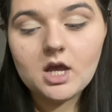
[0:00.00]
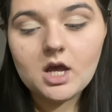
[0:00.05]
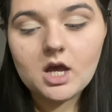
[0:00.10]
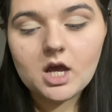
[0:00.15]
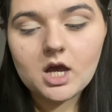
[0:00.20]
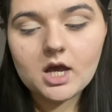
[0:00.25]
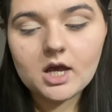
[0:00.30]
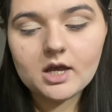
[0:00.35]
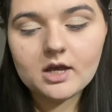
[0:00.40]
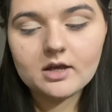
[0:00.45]

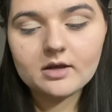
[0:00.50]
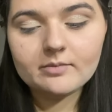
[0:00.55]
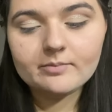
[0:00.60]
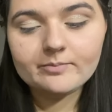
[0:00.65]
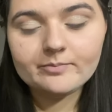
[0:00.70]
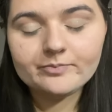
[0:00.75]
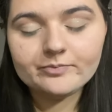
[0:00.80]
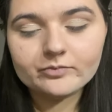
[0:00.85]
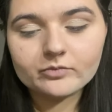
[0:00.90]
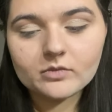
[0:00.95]

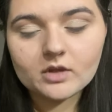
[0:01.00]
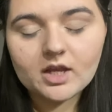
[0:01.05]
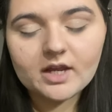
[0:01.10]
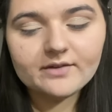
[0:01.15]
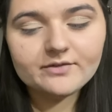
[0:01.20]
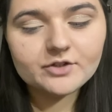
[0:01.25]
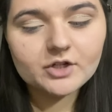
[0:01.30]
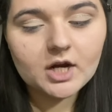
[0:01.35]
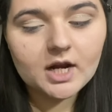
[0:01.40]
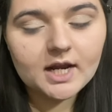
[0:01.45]
I've
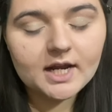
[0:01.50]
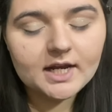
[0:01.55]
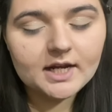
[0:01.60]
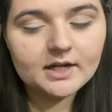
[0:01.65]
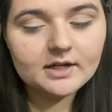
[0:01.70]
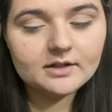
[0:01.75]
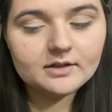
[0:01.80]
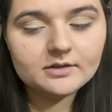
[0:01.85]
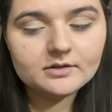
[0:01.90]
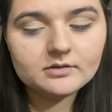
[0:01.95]

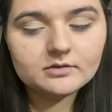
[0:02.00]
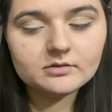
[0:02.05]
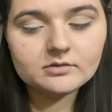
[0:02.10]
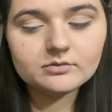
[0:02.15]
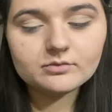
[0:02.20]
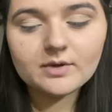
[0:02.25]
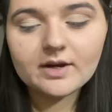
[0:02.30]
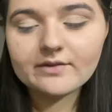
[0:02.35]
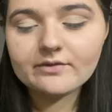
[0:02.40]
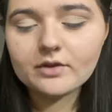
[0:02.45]
tried
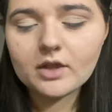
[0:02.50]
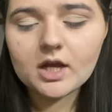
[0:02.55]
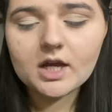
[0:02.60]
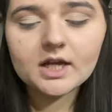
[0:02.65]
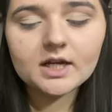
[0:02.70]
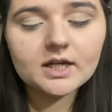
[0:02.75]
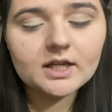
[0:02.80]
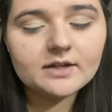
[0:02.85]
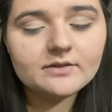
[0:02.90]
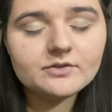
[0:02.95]

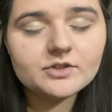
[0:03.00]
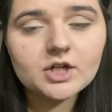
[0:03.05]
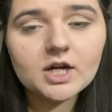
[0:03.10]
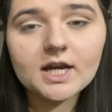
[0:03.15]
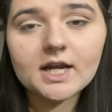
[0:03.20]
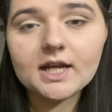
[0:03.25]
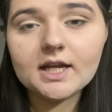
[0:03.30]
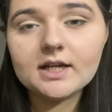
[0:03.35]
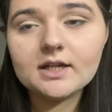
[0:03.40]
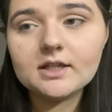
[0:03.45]
Revlon, I've
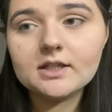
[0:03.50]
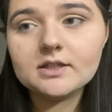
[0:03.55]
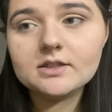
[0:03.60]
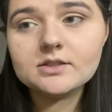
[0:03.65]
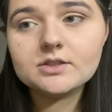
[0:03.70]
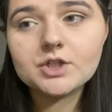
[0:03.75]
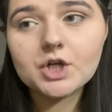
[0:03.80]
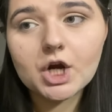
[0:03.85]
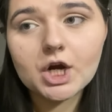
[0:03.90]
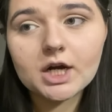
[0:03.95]
tried
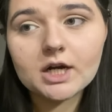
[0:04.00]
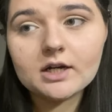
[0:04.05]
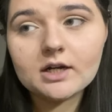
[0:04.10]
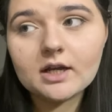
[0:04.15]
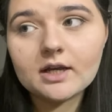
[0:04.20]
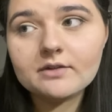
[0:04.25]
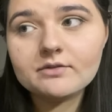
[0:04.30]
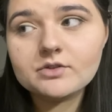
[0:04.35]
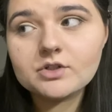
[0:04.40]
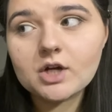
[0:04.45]
Tarte,
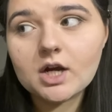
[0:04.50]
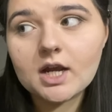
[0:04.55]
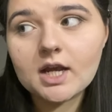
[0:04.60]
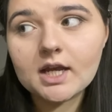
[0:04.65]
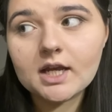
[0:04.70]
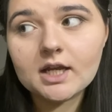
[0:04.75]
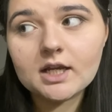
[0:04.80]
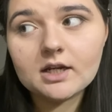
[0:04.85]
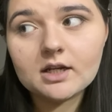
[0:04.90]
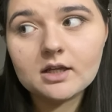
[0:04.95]
I've
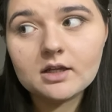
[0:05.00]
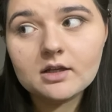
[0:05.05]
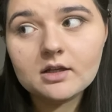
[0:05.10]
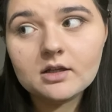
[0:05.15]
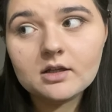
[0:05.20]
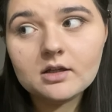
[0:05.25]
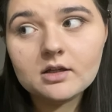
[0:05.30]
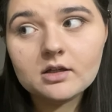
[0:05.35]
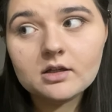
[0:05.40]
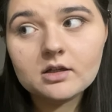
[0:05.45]
tried
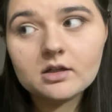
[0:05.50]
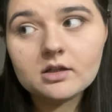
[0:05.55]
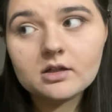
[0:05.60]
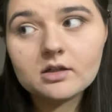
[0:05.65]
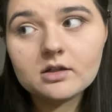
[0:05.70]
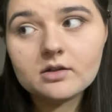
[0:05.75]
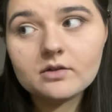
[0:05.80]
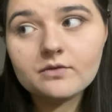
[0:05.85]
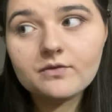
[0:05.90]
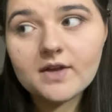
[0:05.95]

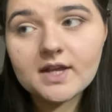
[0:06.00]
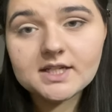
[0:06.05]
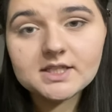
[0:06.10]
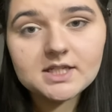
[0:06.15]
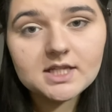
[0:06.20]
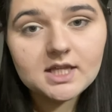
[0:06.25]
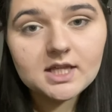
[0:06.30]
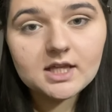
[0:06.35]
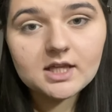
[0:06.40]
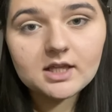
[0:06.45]

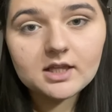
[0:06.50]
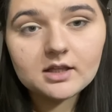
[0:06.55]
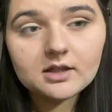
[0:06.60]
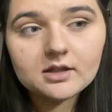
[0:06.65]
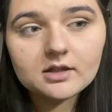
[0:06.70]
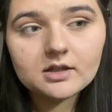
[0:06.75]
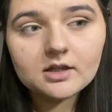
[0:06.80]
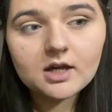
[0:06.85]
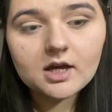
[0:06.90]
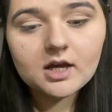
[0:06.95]
Fenty,
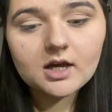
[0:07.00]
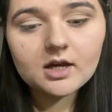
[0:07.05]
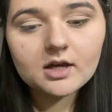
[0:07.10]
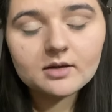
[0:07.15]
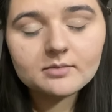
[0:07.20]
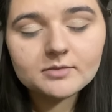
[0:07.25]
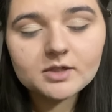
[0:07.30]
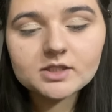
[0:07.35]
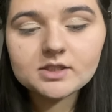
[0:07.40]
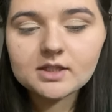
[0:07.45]

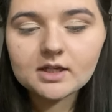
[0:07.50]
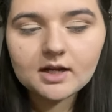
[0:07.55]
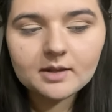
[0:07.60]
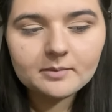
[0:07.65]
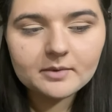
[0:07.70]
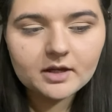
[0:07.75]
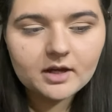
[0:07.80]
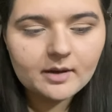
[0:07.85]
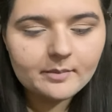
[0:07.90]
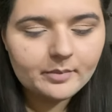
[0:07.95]
just to name a
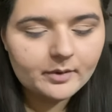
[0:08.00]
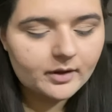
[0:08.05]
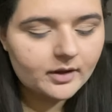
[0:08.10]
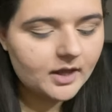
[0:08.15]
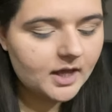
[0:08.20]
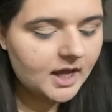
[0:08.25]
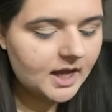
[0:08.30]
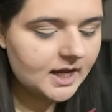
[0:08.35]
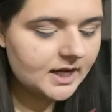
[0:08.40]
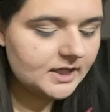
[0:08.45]
couple,
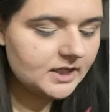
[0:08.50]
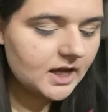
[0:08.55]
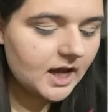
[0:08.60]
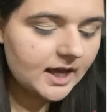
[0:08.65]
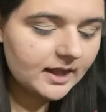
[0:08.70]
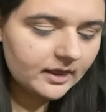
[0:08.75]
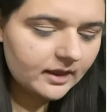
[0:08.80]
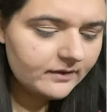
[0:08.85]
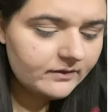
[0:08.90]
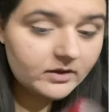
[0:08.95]
and I
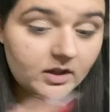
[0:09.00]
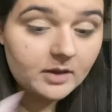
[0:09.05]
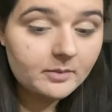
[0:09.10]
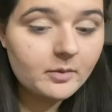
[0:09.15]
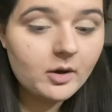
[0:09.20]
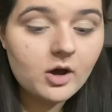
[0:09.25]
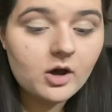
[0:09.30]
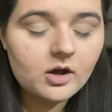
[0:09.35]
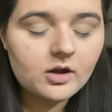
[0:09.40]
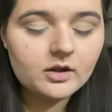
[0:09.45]
love them
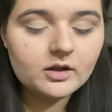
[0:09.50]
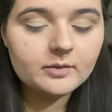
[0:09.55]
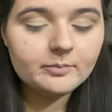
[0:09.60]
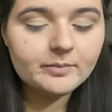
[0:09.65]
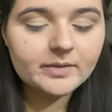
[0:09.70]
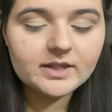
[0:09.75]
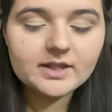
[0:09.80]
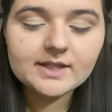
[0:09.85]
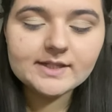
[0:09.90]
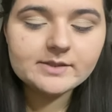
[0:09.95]
all,
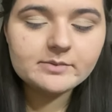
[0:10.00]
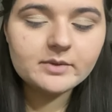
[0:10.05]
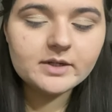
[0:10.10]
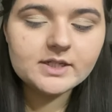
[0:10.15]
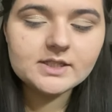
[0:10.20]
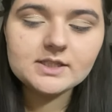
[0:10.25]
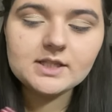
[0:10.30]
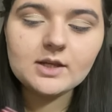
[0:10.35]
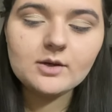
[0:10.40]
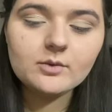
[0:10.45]
but this one is
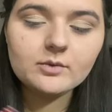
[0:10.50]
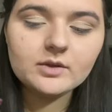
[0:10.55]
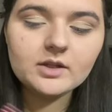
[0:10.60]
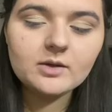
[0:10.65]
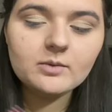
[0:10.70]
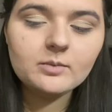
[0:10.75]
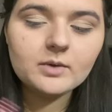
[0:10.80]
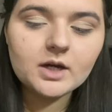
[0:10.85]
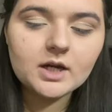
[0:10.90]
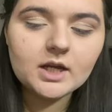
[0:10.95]
the only
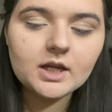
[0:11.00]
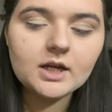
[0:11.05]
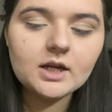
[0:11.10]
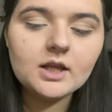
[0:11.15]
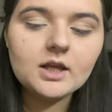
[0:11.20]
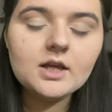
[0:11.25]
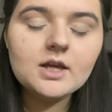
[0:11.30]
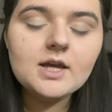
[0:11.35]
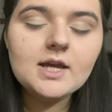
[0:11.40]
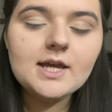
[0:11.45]
one
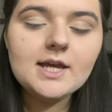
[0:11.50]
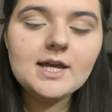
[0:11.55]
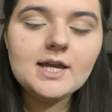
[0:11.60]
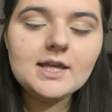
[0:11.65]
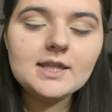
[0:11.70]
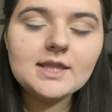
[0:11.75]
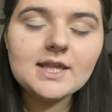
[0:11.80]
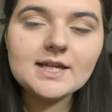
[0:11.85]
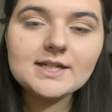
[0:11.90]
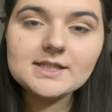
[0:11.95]

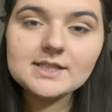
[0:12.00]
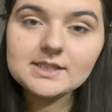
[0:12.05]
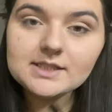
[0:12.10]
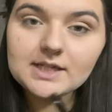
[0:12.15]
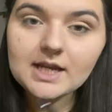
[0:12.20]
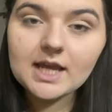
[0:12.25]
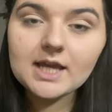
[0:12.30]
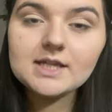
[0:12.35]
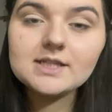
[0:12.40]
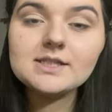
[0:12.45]
that
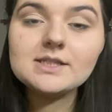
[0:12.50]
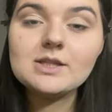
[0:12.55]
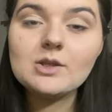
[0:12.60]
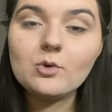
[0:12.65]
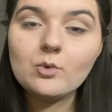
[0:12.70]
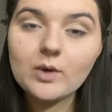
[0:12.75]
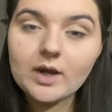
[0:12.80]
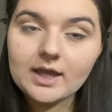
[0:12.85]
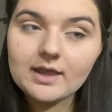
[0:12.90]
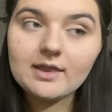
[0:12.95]
stays the
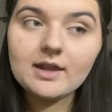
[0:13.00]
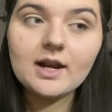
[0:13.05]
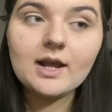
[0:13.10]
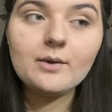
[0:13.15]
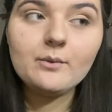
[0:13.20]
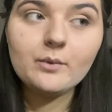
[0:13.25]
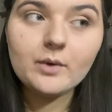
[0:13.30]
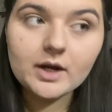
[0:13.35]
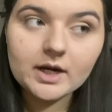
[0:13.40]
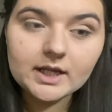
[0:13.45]
way that I
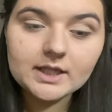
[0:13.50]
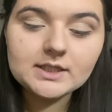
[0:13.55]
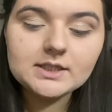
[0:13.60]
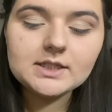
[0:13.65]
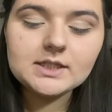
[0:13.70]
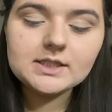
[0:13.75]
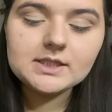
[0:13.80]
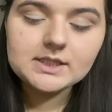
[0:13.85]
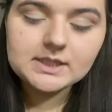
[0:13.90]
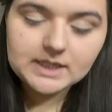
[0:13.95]
want it to
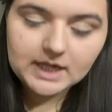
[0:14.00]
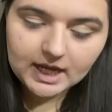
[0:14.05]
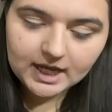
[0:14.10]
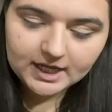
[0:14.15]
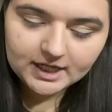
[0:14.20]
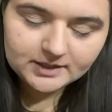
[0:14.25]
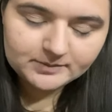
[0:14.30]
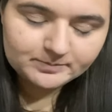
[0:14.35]
stay.